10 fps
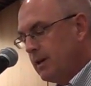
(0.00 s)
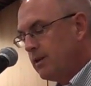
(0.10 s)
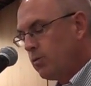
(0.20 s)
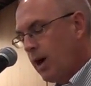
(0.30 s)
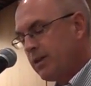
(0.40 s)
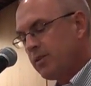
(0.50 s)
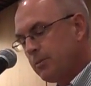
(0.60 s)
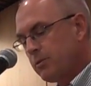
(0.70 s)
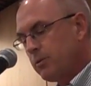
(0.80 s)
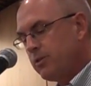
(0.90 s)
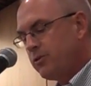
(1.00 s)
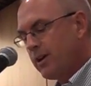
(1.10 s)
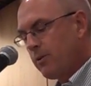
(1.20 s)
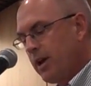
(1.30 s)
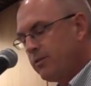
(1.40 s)
It is why subsequent
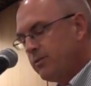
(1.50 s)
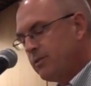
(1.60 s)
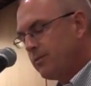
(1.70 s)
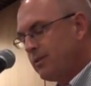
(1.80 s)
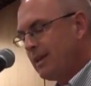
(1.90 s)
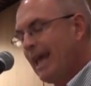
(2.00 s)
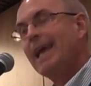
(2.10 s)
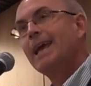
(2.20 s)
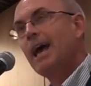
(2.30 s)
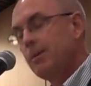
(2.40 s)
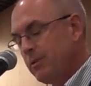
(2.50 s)
generations have seen Ahab